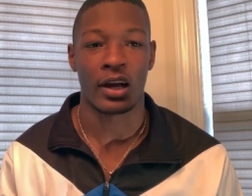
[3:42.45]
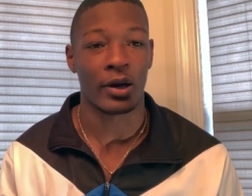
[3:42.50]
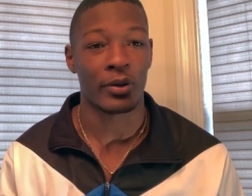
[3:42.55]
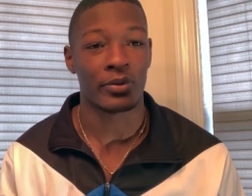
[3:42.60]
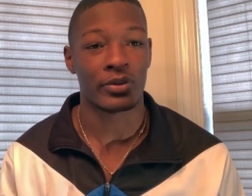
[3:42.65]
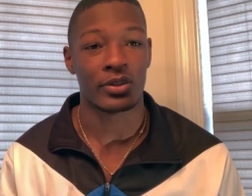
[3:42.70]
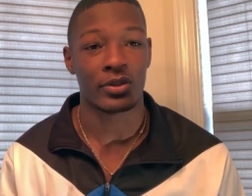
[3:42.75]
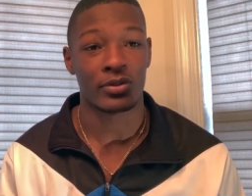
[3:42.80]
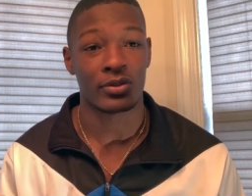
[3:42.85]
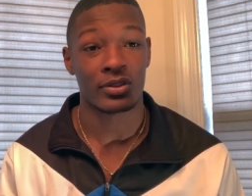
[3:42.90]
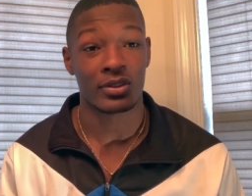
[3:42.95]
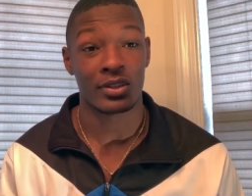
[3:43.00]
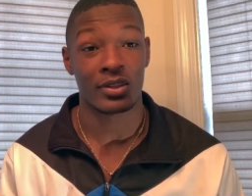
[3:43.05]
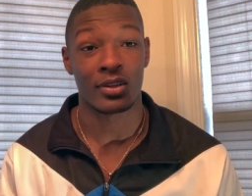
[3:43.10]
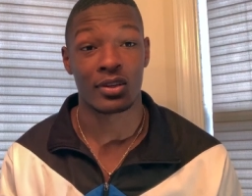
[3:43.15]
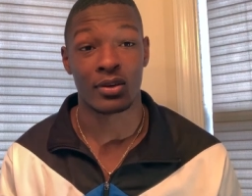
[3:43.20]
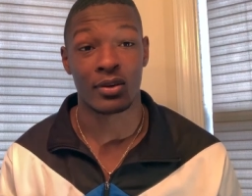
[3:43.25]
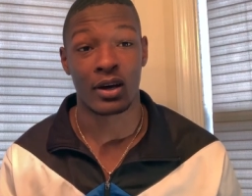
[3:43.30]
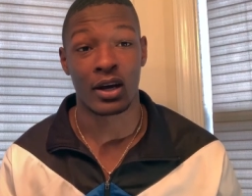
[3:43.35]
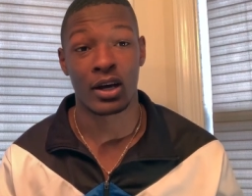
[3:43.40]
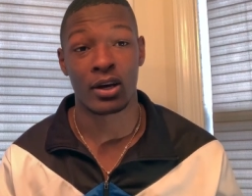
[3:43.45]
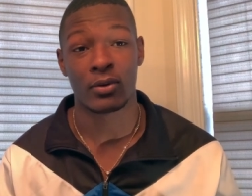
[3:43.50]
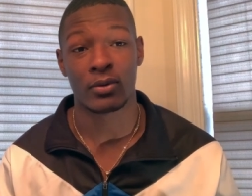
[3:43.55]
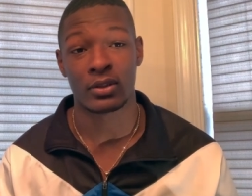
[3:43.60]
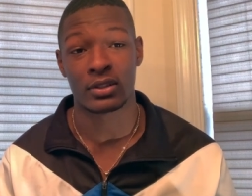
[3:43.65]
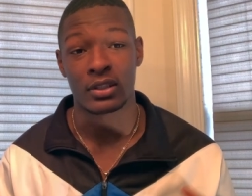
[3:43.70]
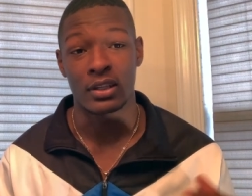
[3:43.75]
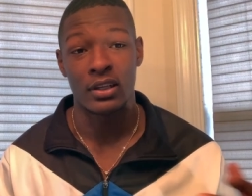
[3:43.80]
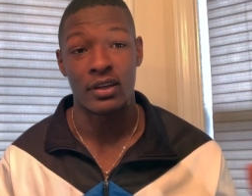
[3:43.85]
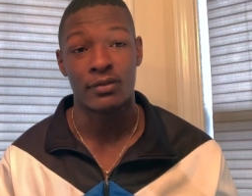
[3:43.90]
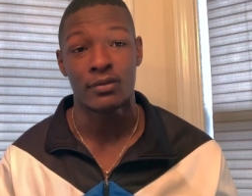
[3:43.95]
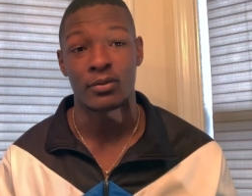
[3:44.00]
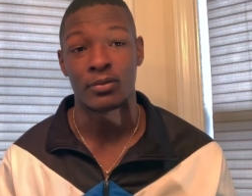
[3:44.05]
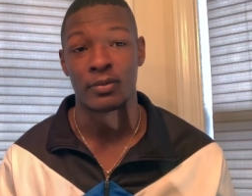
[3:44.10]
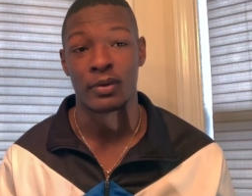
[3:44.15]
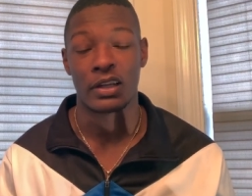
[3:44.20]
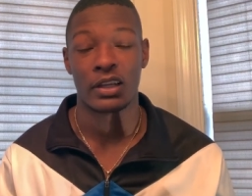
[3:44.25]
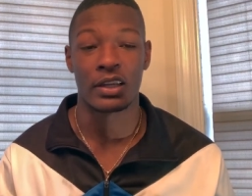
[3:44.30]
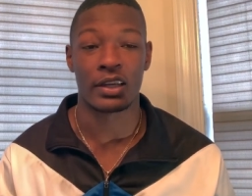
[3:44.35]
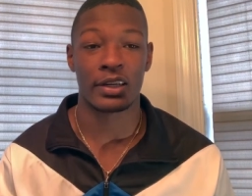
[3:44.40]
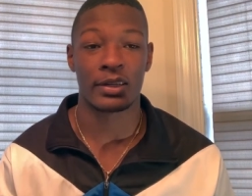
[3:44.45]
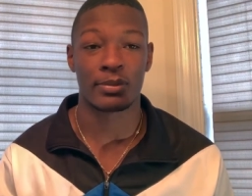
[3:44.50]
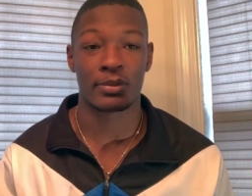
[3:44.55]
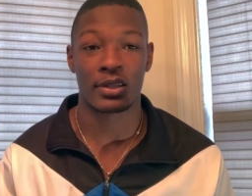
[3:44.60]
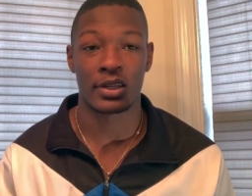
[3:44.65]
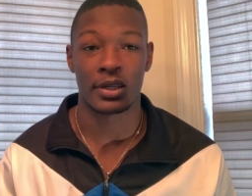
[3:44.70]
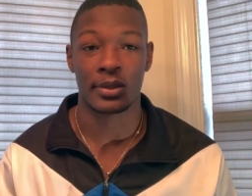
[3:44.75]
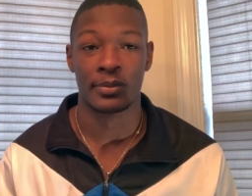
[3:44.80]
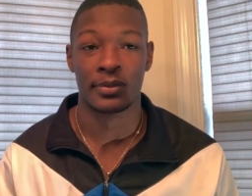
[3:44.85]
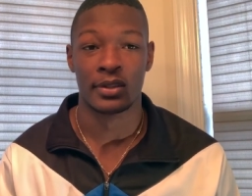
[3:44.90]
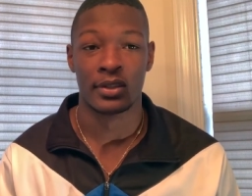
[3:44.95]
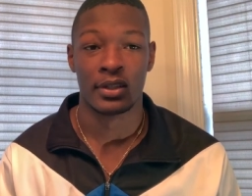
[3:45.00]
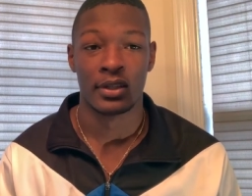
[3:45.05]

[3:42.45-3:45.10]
I was on still on iOS 11 with my laptop.